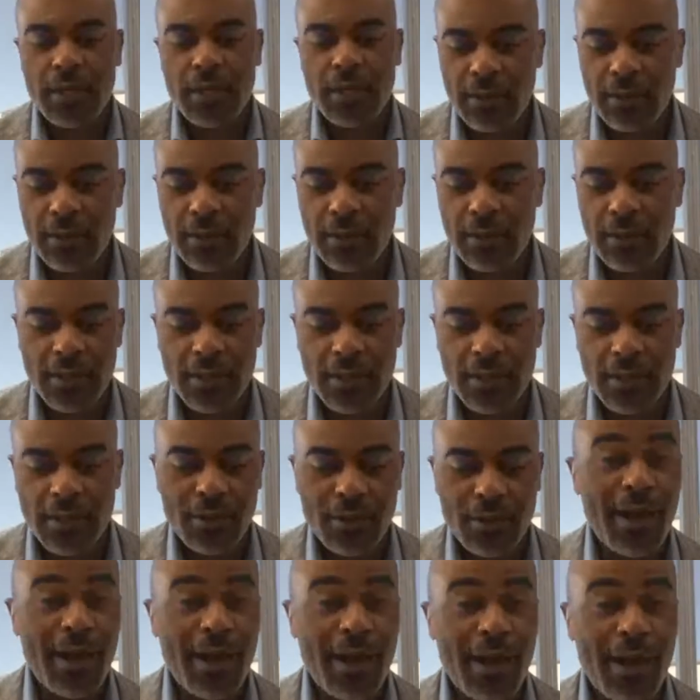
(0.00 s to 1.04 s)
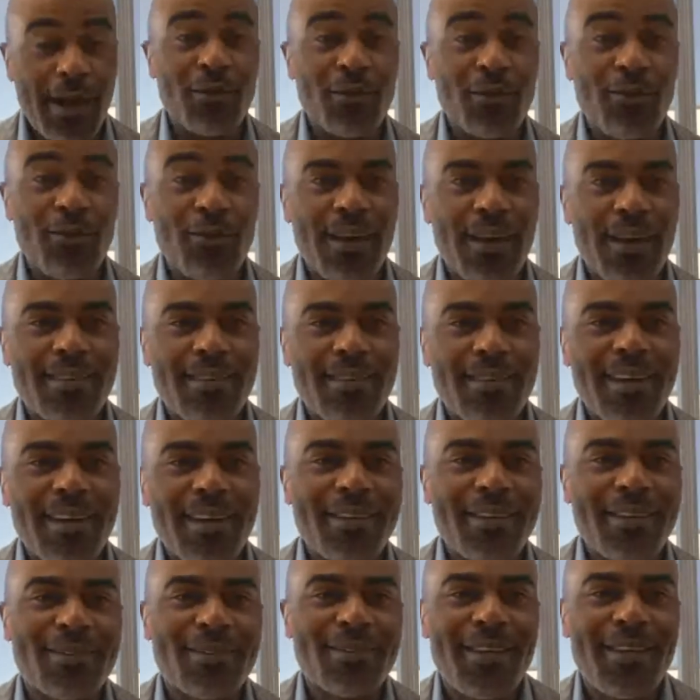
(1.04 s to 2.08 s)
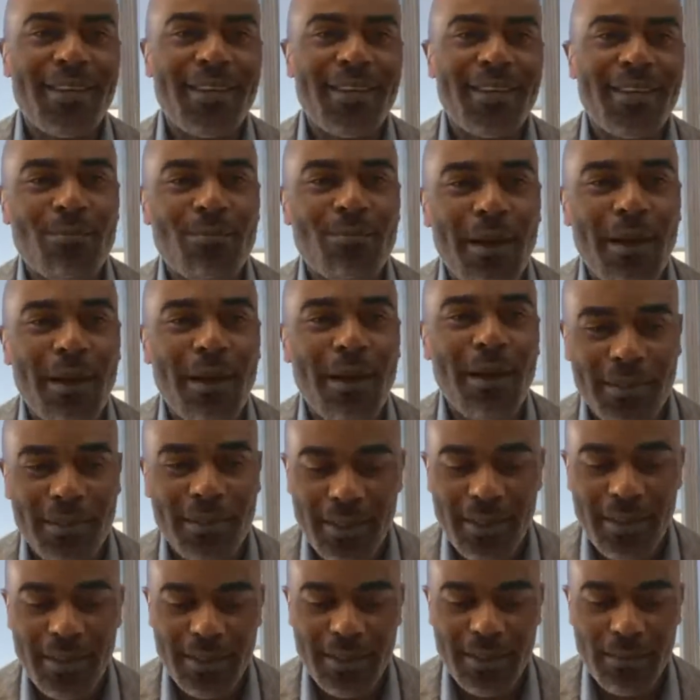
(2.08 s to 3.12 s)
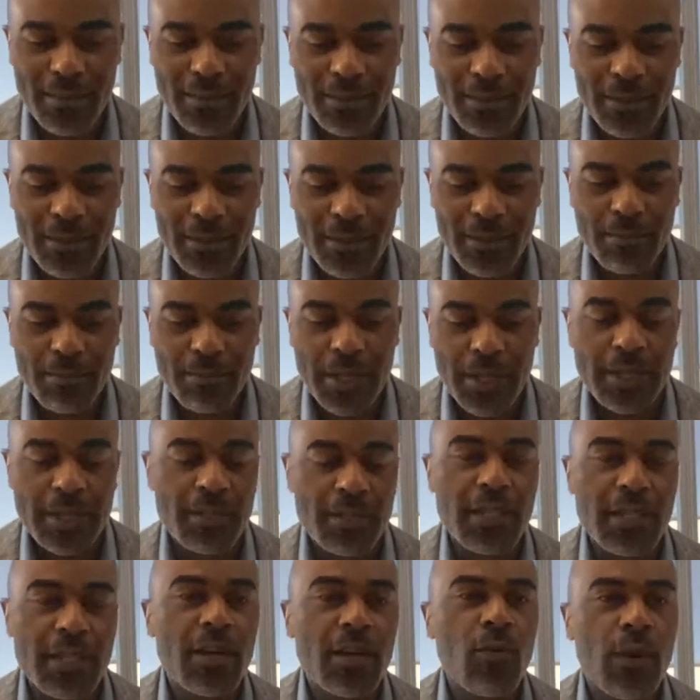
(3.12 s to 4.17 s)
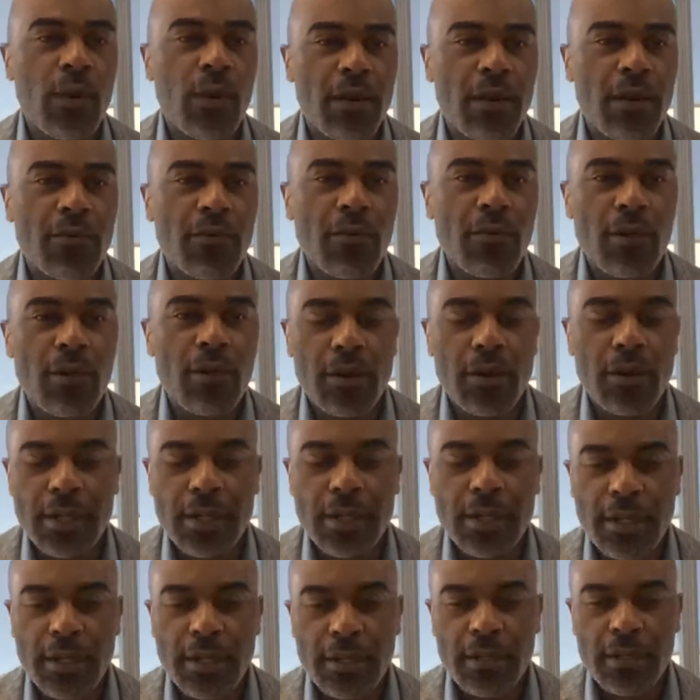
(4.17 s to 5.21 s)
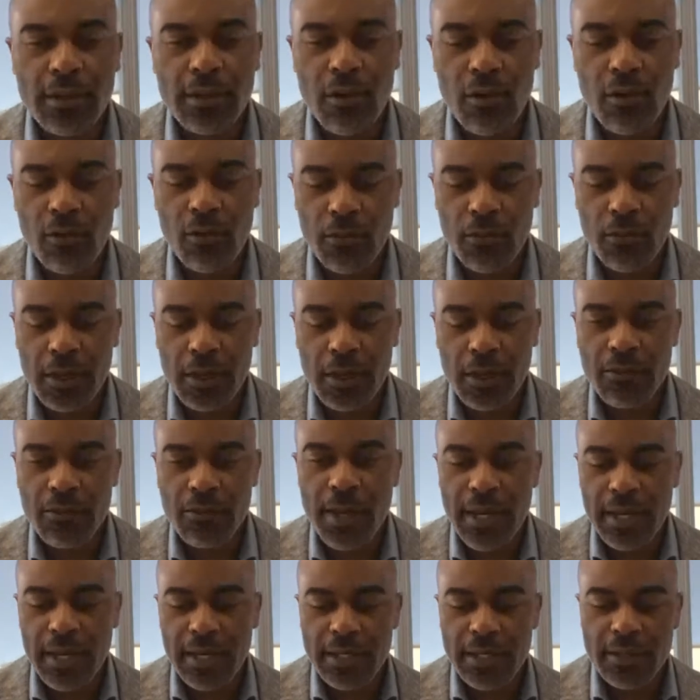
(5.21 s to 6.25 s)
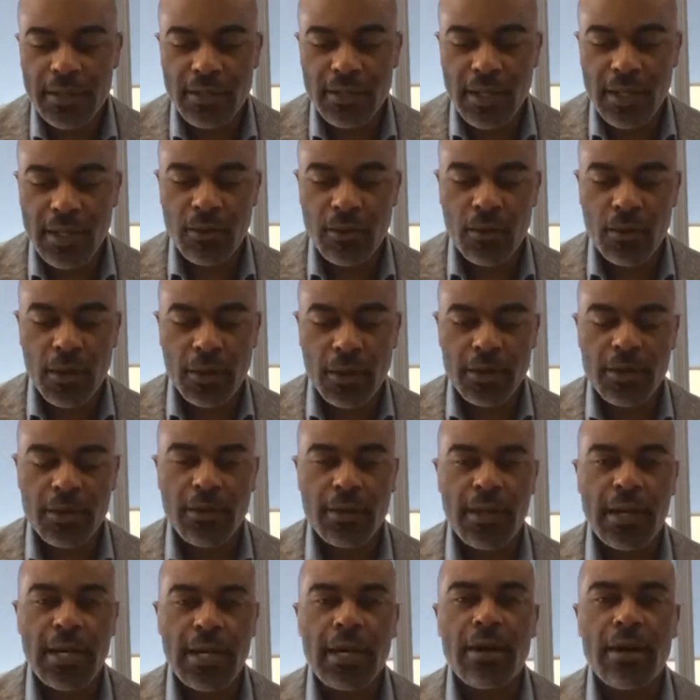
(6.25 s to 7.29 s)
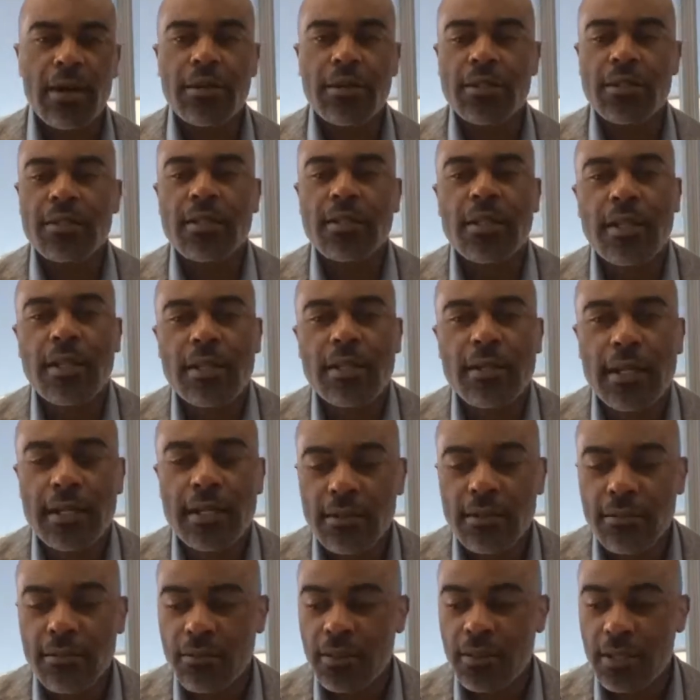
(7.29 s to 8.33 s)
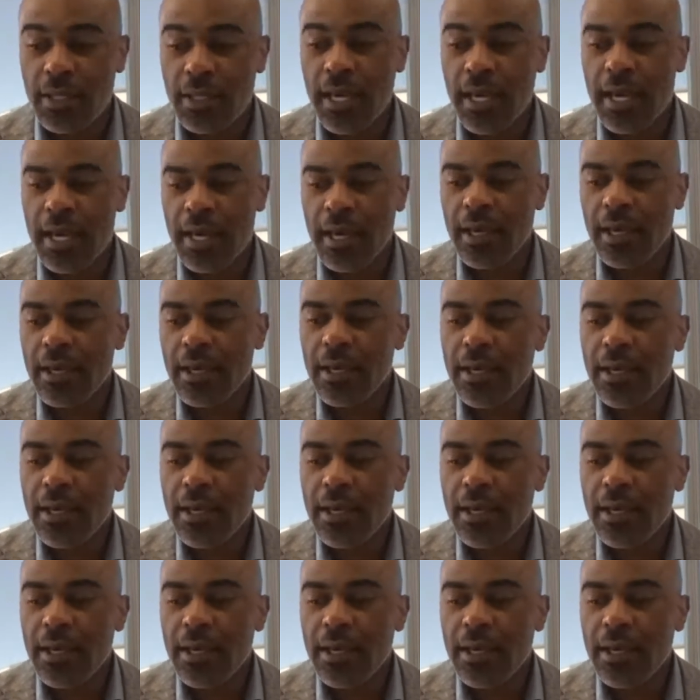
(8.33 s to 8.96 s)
Karen. I think you're absolutely right. That is probably the biggest takeaway for the COVID relief package that they're working on now in the Senate as of today,